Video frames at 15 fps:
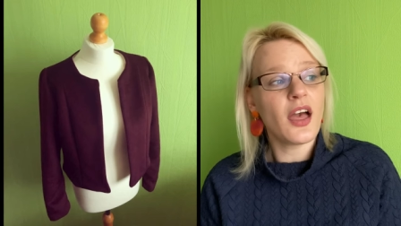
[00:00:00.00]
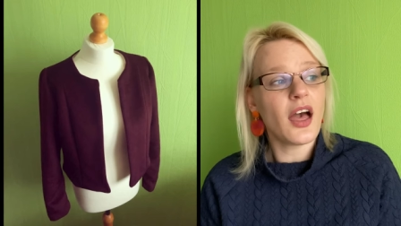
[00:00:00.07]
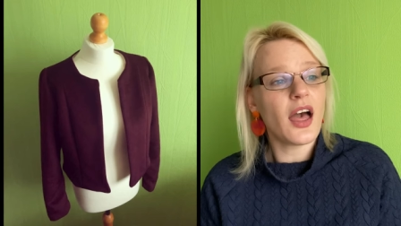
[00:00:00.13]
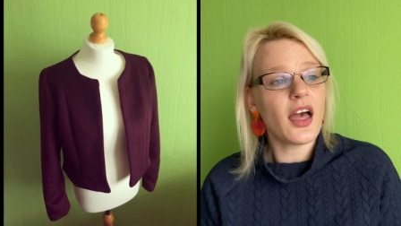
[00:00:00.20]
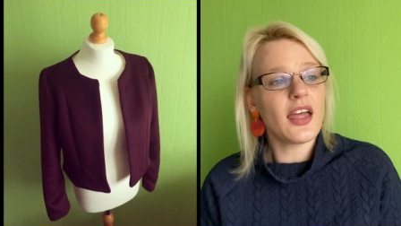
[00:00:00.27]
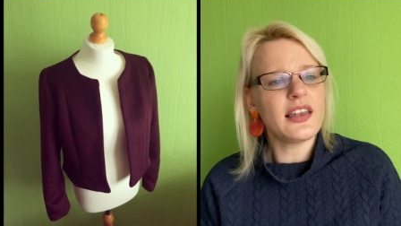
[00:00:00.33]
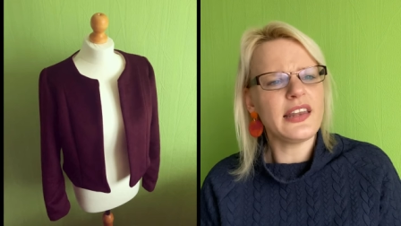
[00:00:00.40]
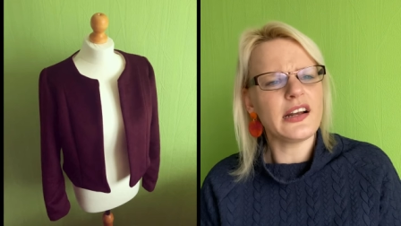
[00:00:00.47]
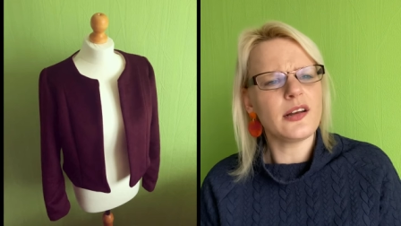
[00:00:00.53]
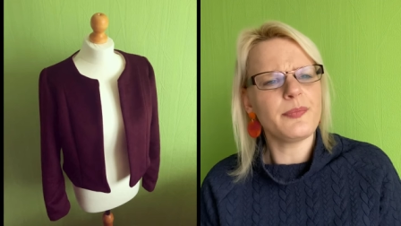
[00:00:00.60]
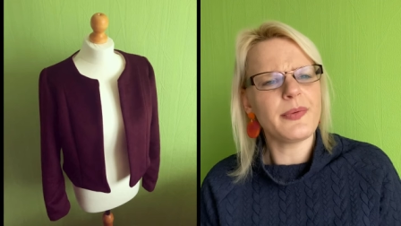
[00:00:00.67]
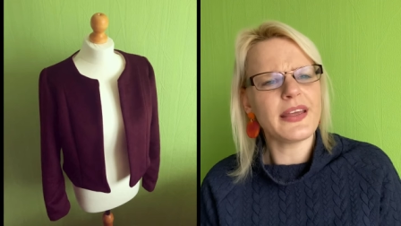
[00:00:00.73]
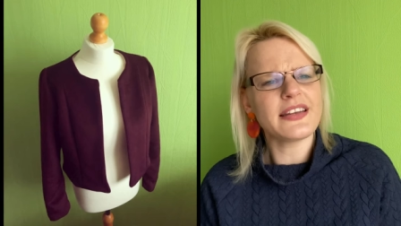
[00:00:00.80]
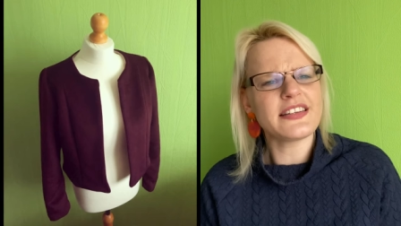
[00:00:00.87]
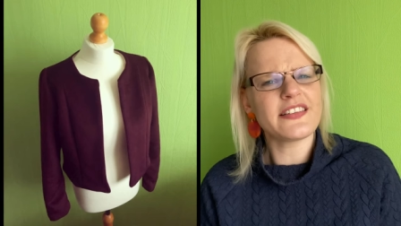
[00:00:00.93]
Uh, a little
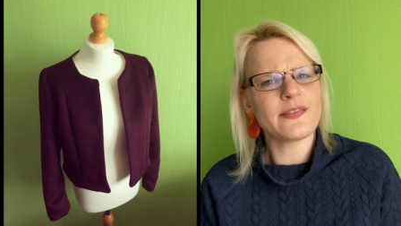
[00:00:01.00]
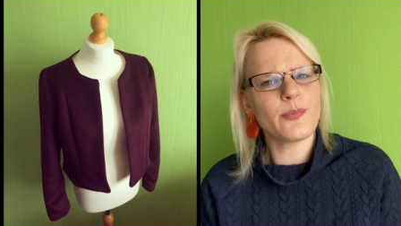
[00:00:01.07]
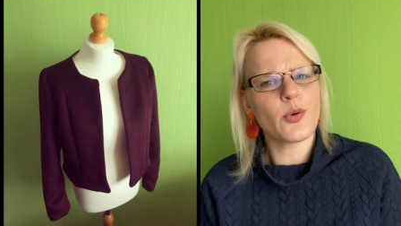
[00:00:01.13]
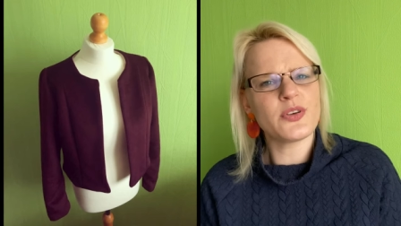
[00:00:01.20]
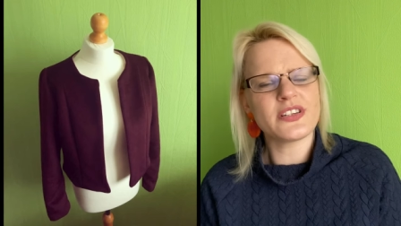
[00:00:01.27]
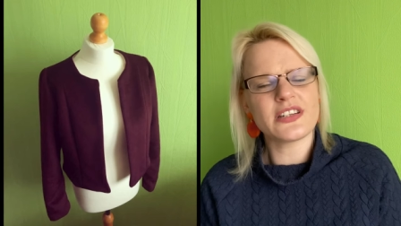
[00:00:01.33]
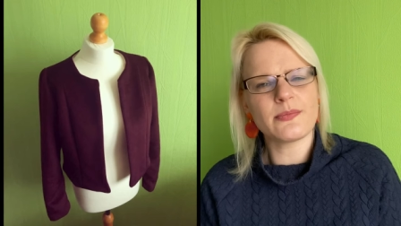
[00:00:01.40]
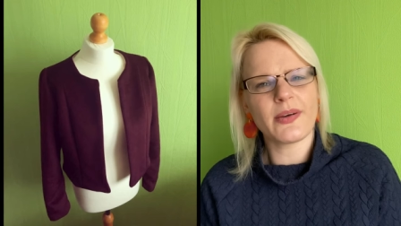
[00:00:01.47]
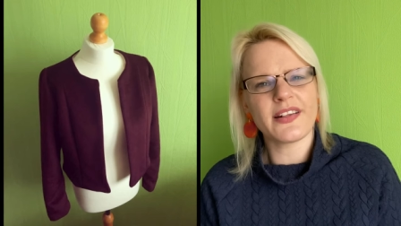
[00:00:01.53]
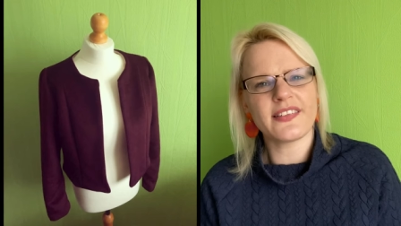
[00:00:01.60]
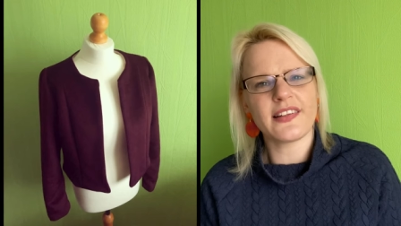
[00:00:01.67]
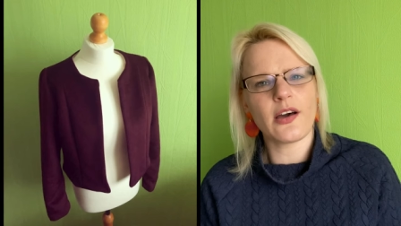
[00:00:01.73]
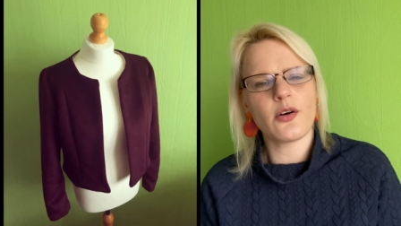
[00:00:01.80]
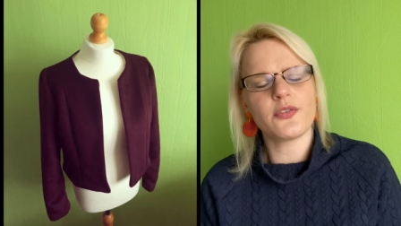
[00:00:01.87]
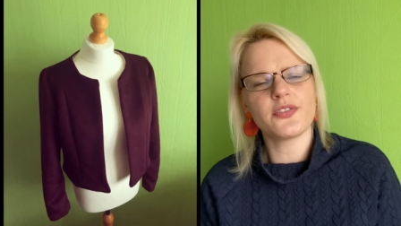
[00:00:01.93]
bit disappointed in
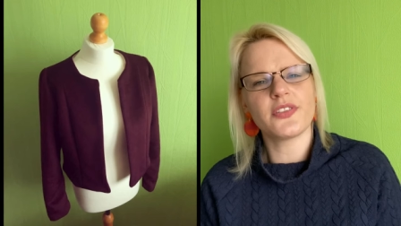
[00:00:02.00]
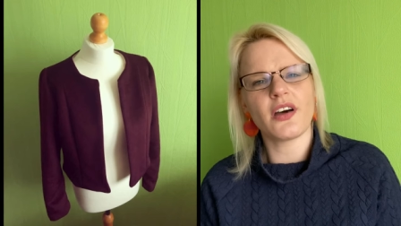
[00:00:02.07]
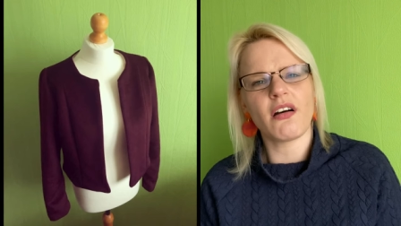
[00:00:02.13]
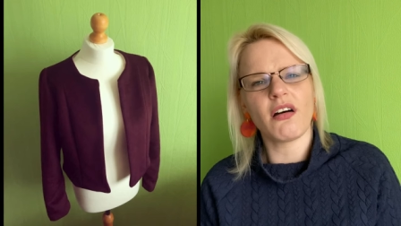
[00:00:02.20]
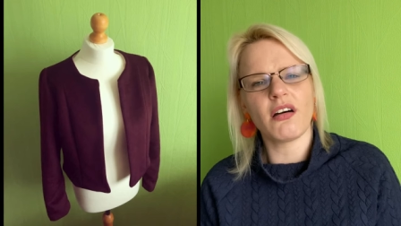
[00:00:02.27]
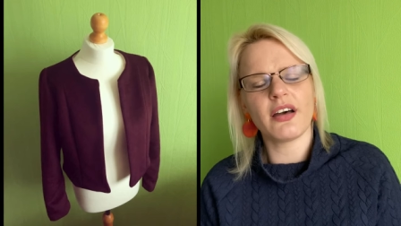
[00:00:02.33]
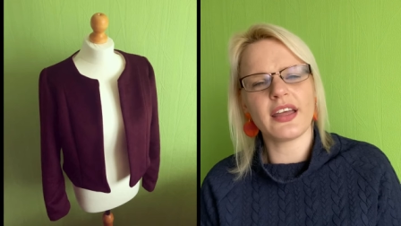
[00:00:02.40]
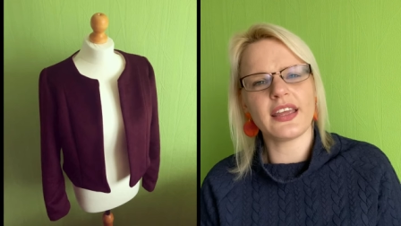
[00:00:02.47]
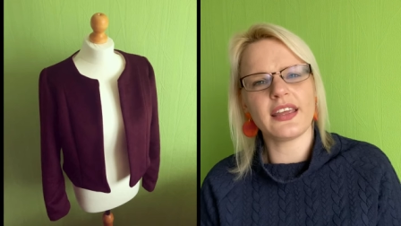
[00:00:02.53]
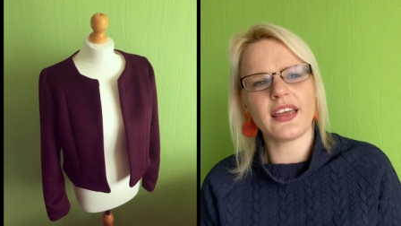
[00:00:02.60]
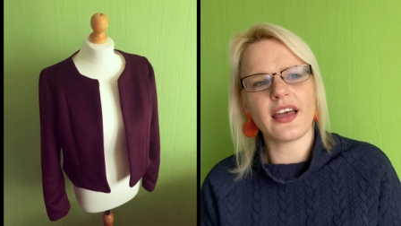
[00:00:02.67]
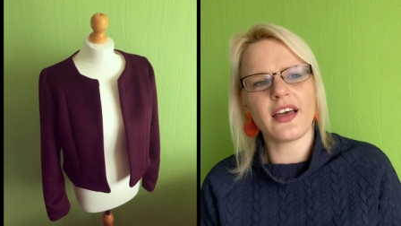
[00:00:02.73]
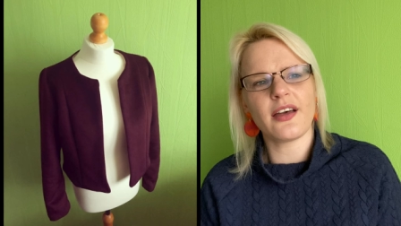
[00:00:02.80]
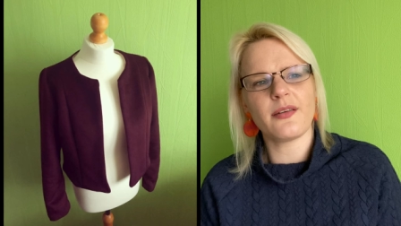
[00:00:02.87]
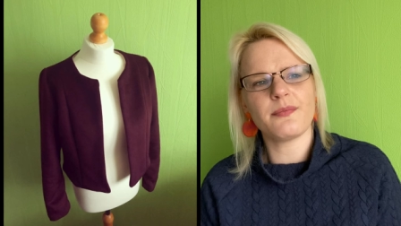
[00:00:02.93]
myself that I
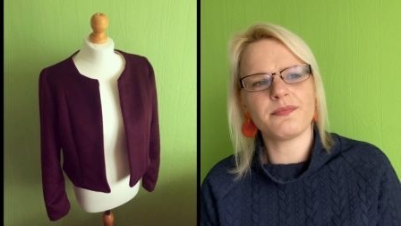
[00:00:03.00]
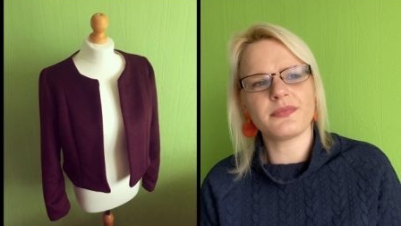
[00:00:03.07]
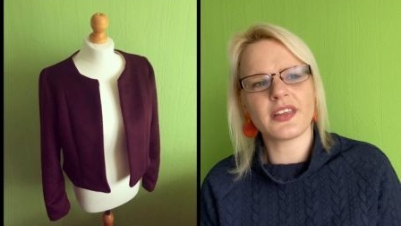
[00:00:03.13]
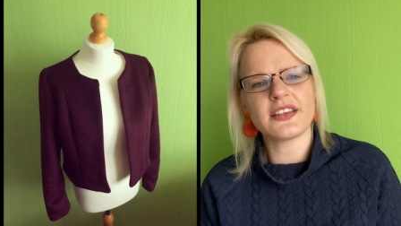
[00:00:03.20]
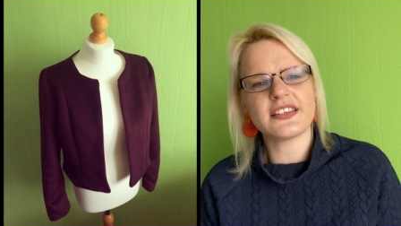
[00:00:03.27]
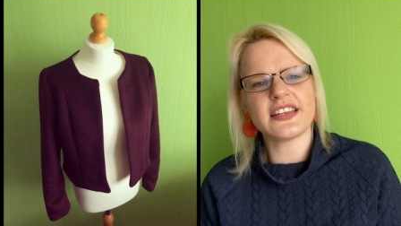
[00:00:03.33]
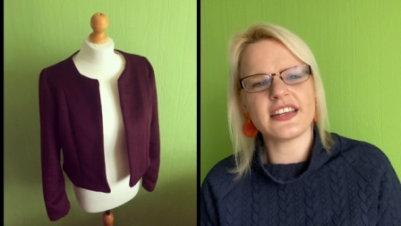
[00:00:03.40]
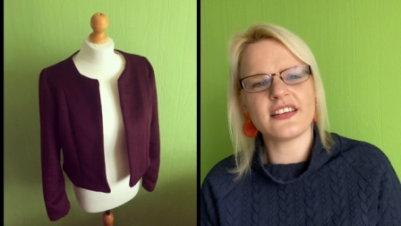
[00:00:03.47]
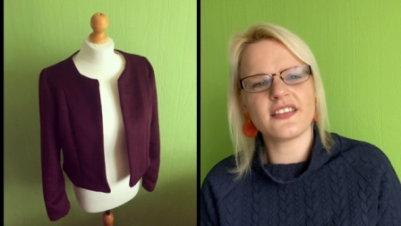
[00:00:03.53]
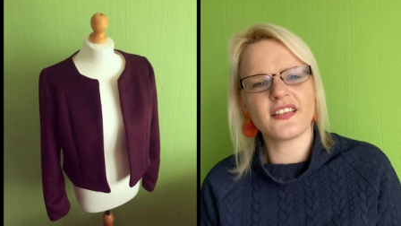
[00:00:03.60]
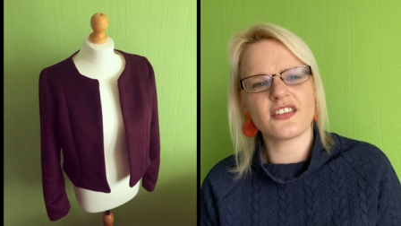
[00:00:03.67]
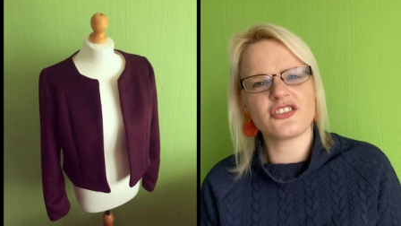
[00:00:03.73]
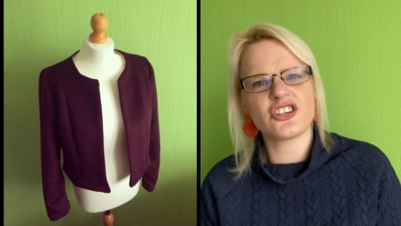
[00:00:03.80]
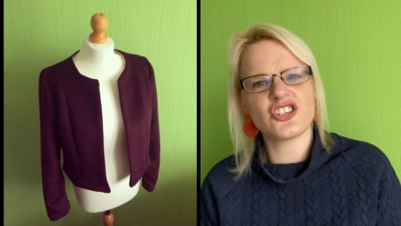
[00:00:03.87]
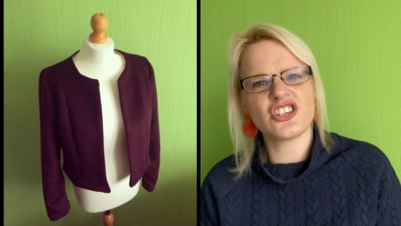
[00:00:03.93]
um, did
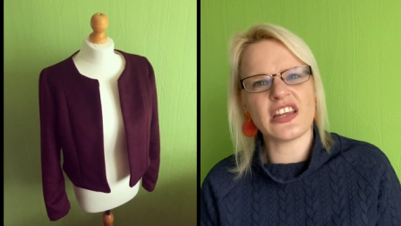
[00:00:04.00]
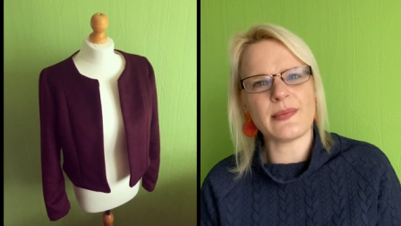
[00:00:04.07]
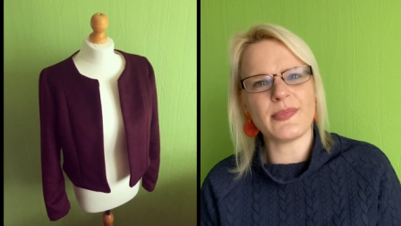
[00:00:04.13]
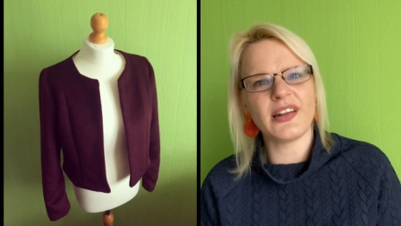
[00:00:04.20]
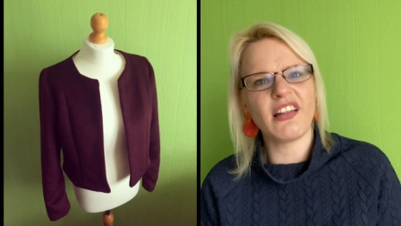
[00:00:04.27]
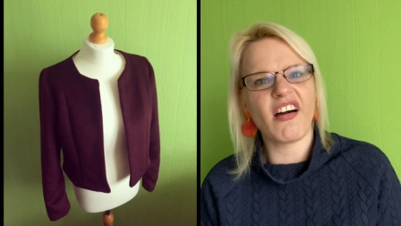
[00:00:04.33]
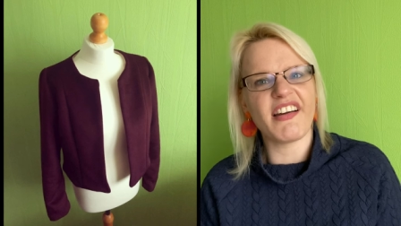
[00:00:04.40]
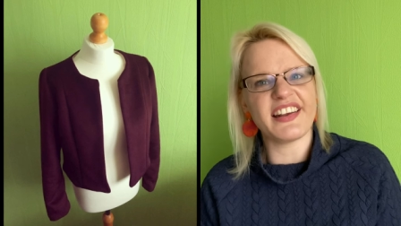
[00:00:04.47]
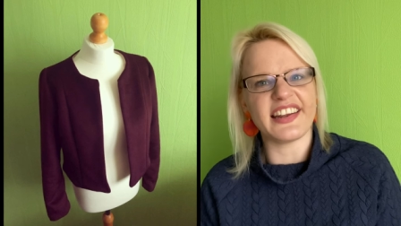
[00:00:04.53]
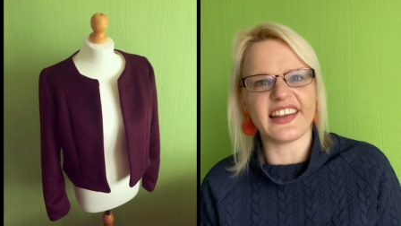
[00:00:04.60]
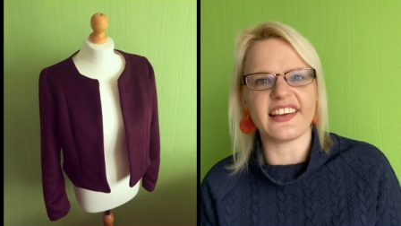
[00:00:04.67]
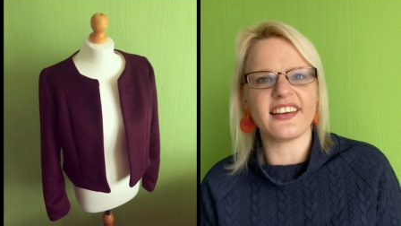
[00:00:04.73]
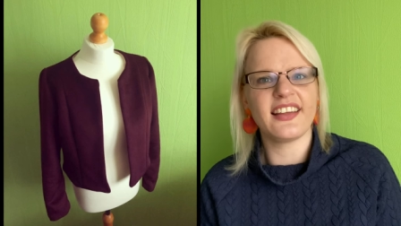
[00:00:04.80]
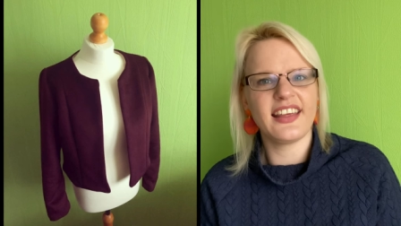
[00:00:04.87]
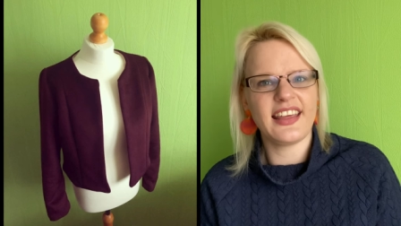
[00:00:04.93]
such a cheap lining